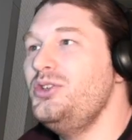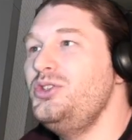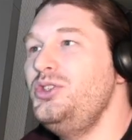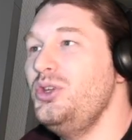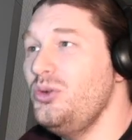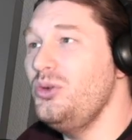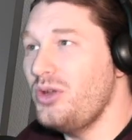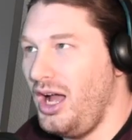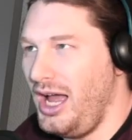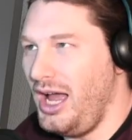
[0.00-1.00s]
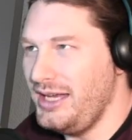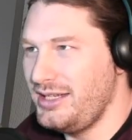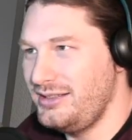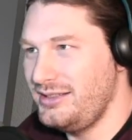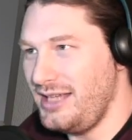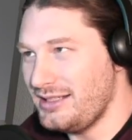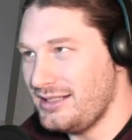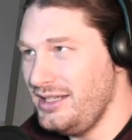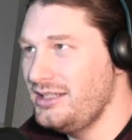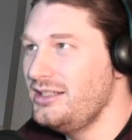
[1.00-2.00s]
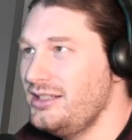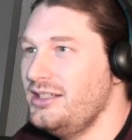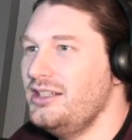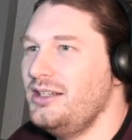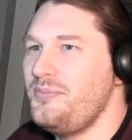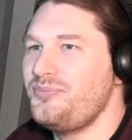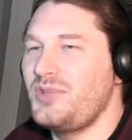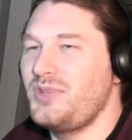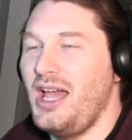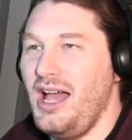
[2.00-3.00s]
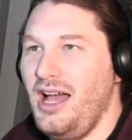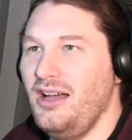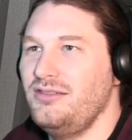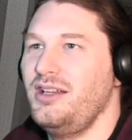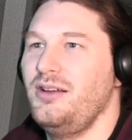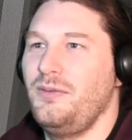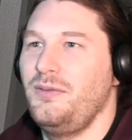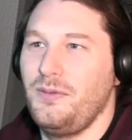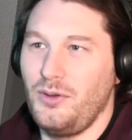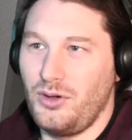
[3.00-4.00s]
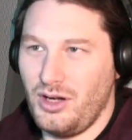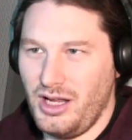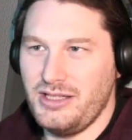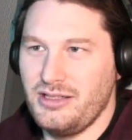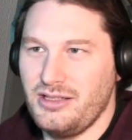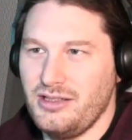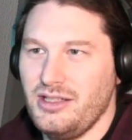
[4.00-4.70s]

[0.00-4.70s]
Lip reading: do not, sadly, have fluorite.